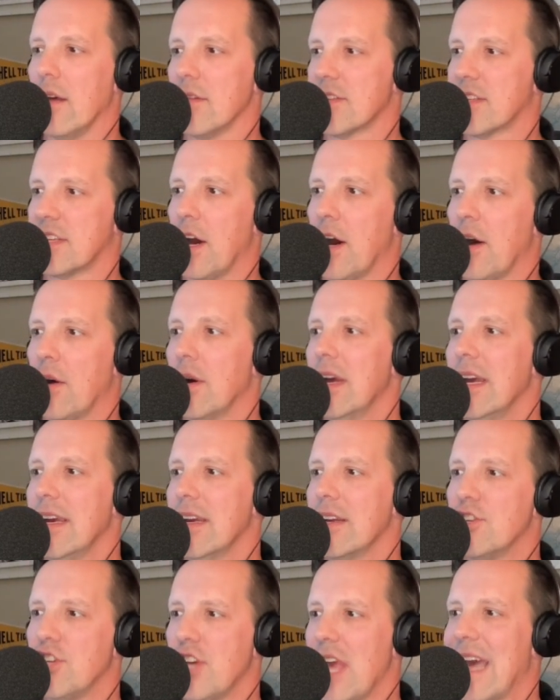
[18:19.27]
So
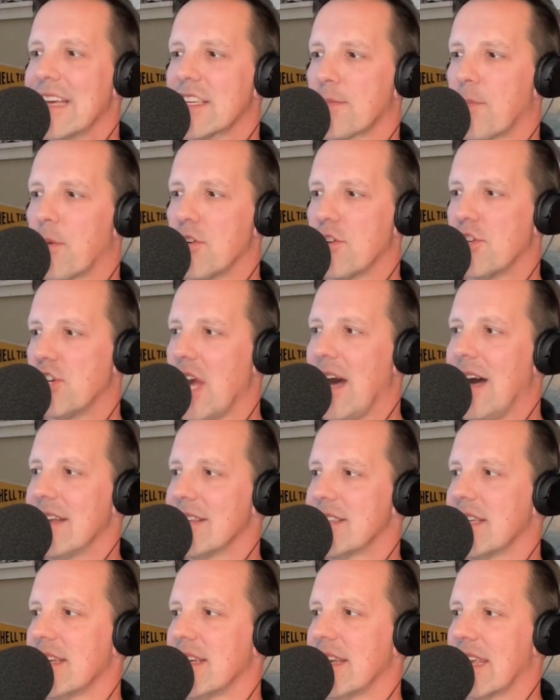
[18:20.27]
Jasper
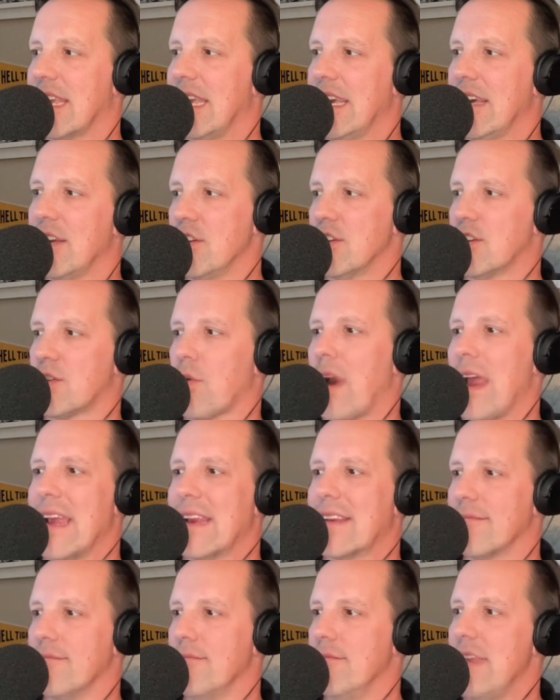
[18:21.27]
Johnson, a kid who's
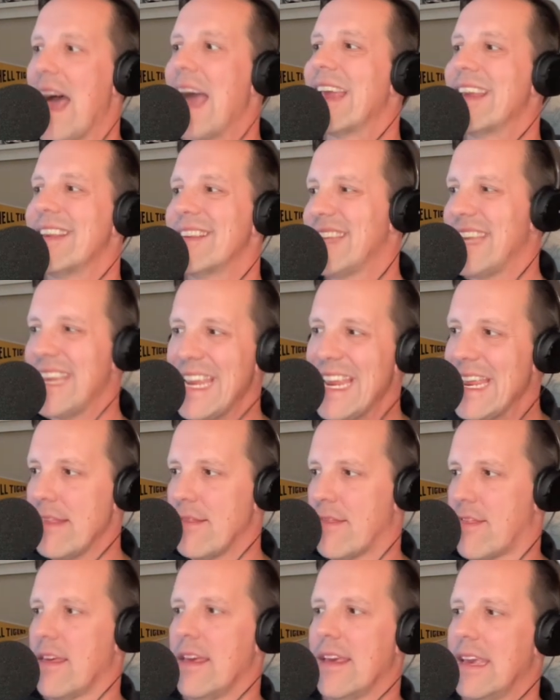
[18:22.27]
ranked
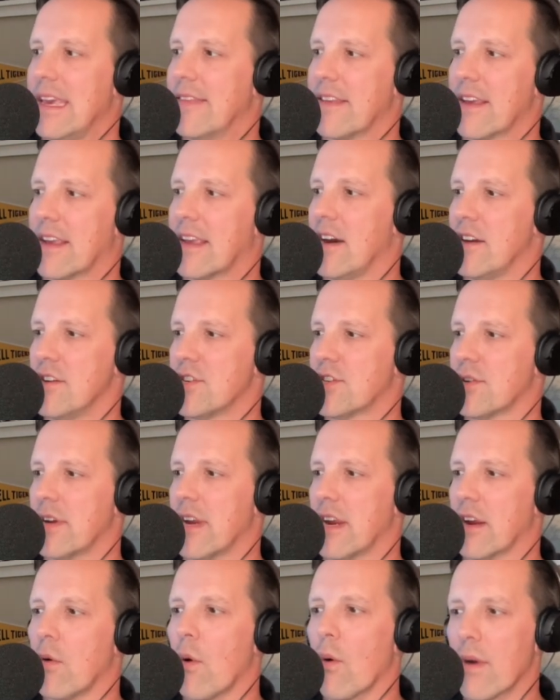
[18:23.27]
19th in the country
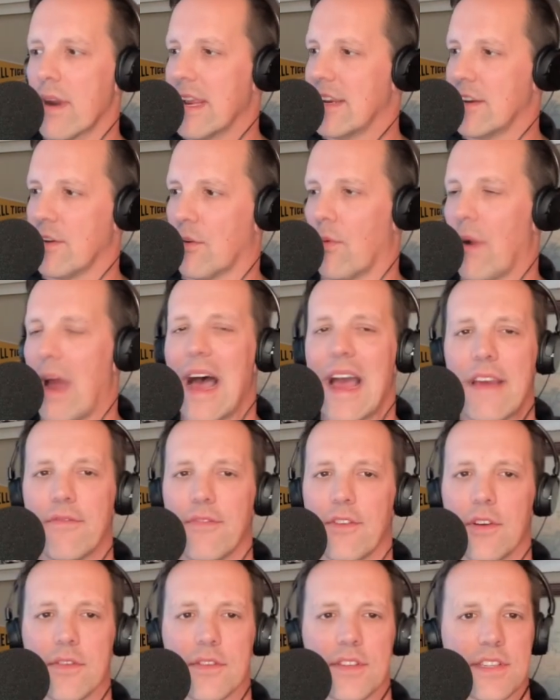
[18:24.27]
according to Rivals.